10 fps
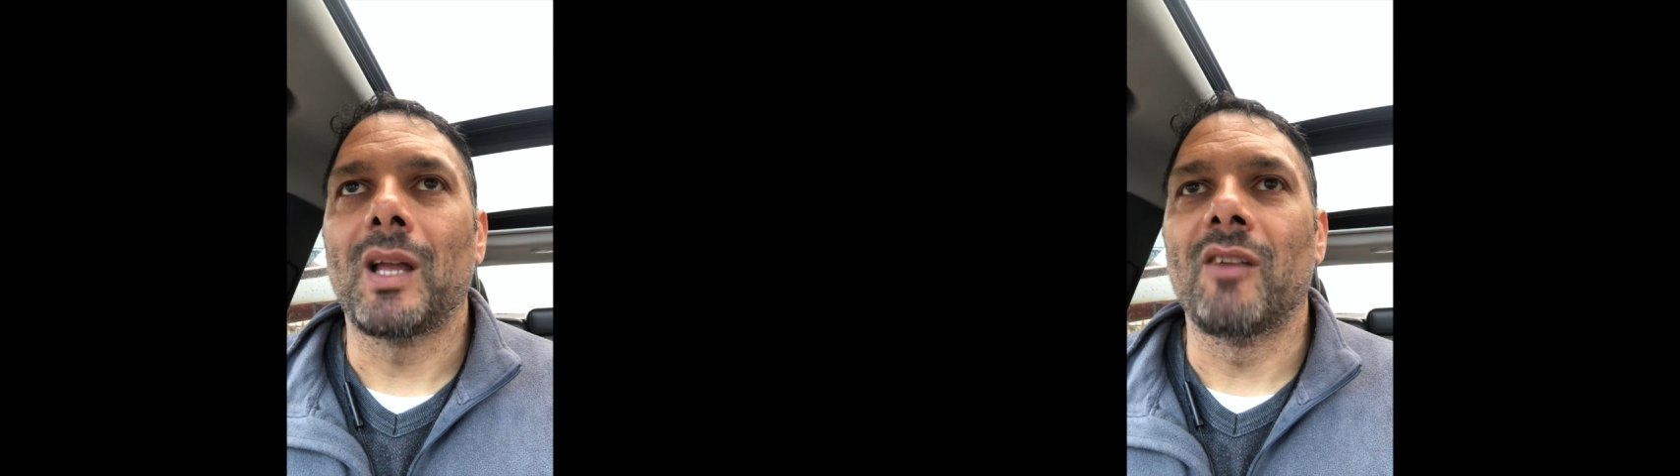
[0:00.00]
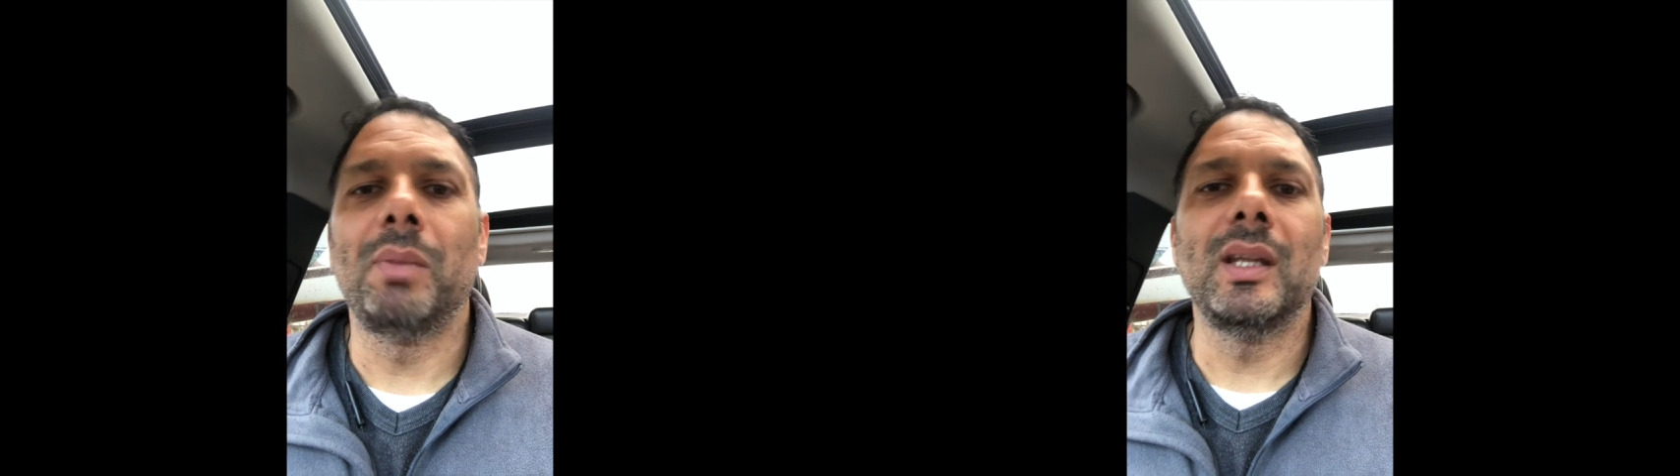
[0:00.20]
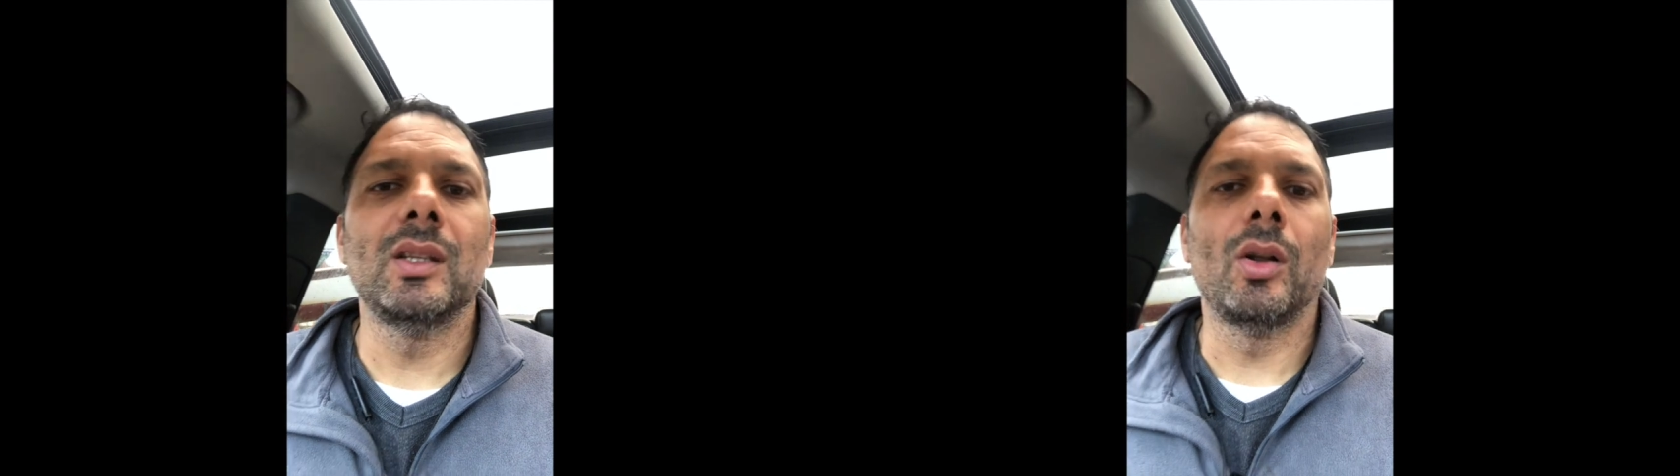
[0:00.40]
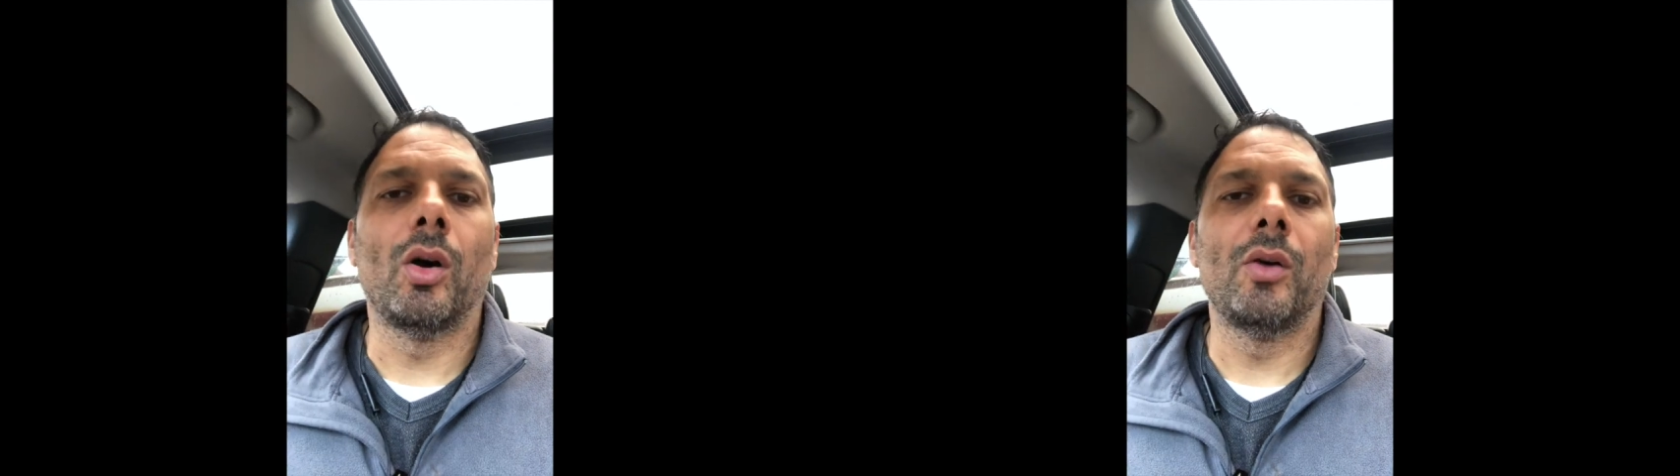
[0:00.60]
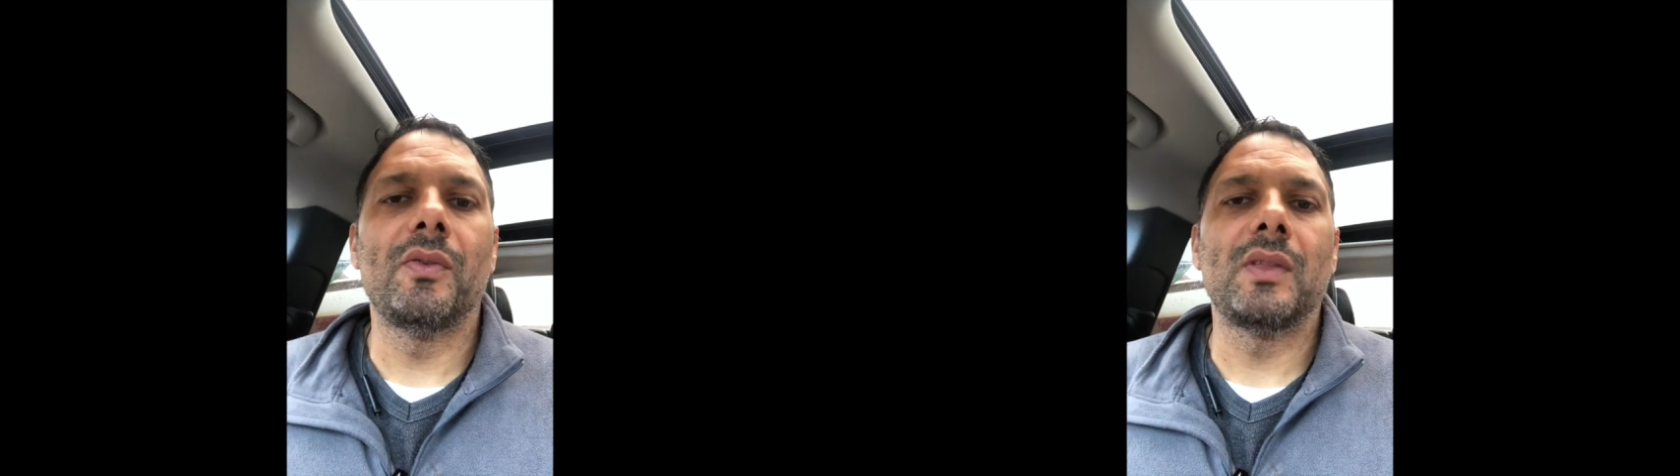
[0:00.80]
I've painted
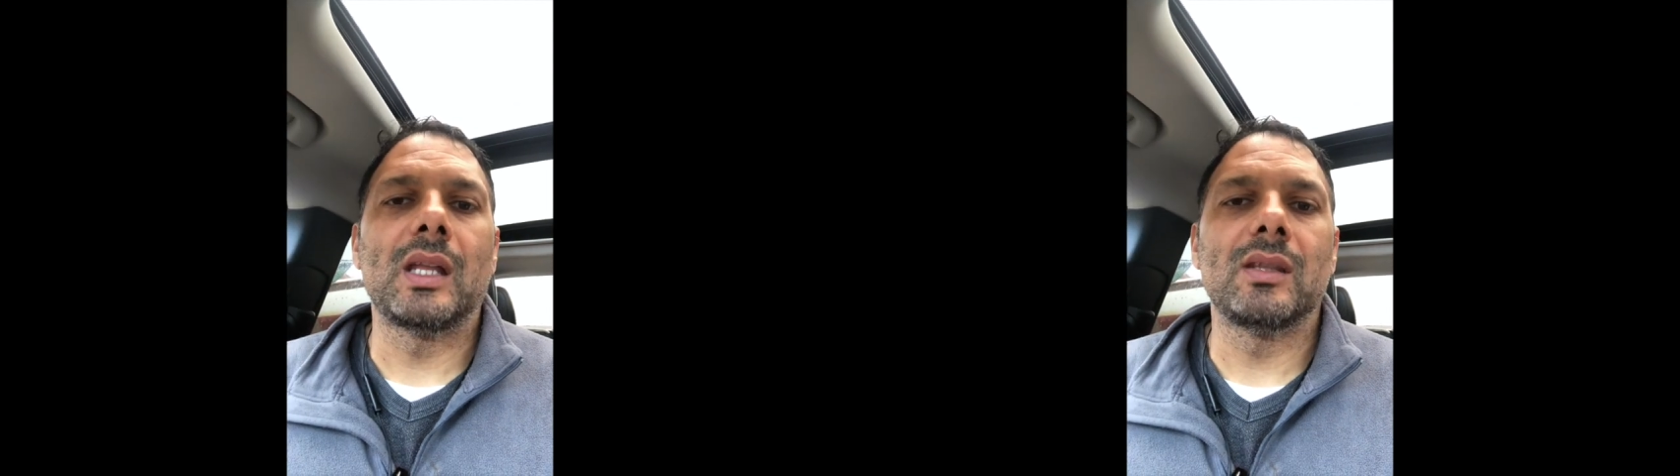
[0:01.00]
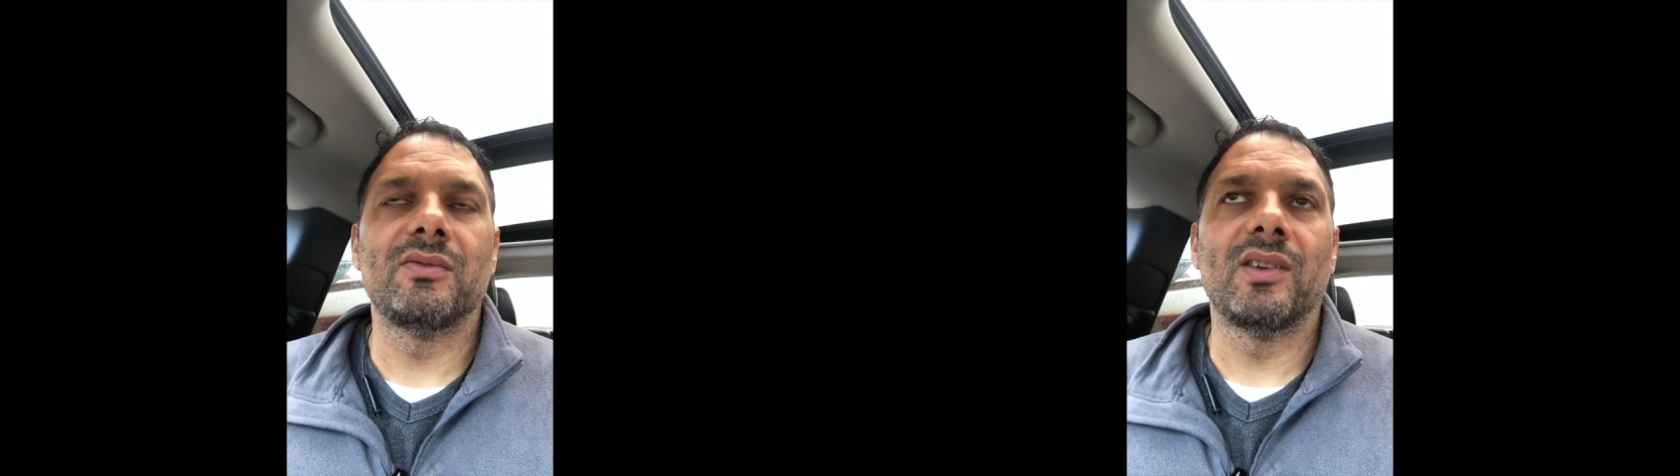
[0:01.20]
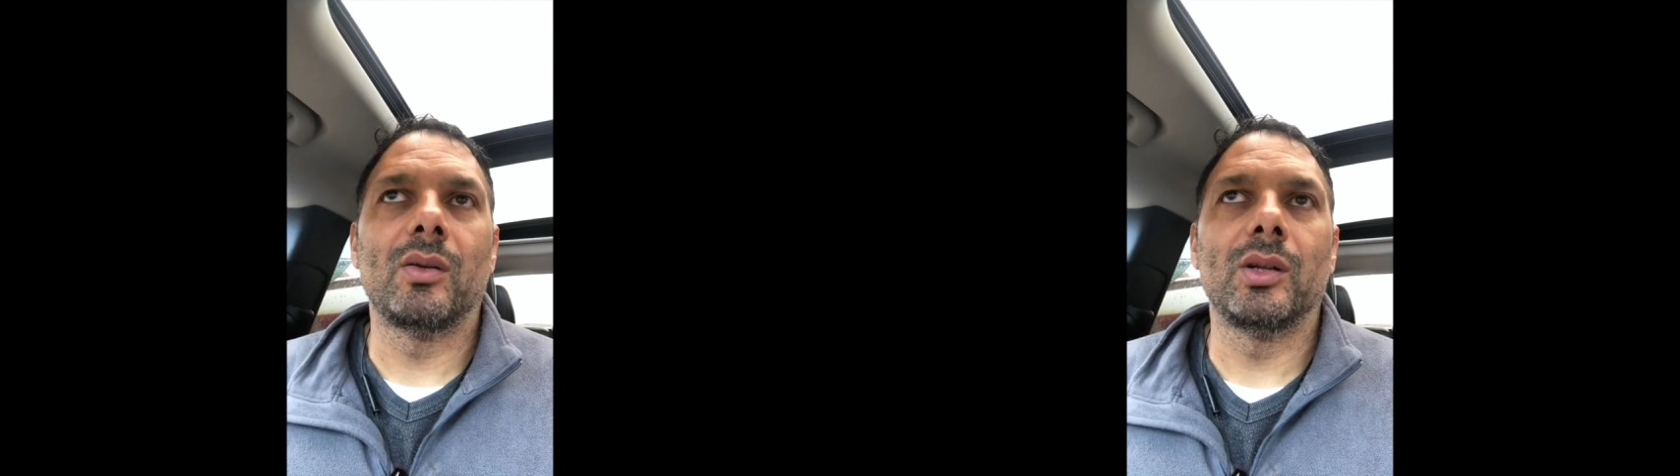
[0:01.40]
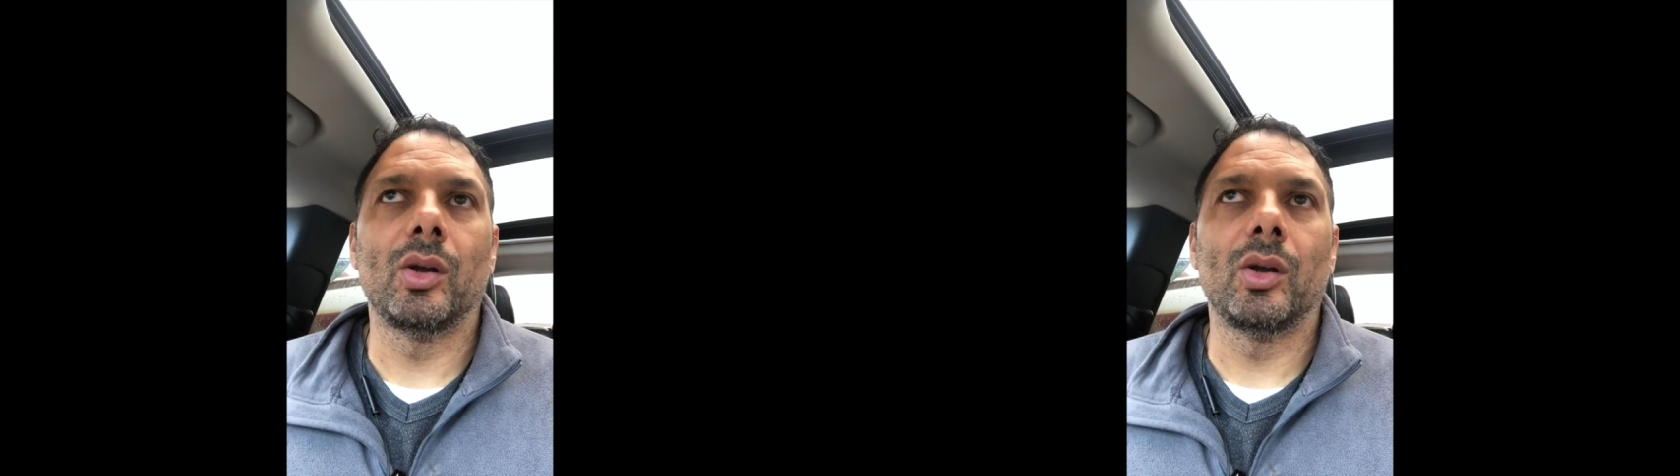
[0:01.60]
off with the anti-fouling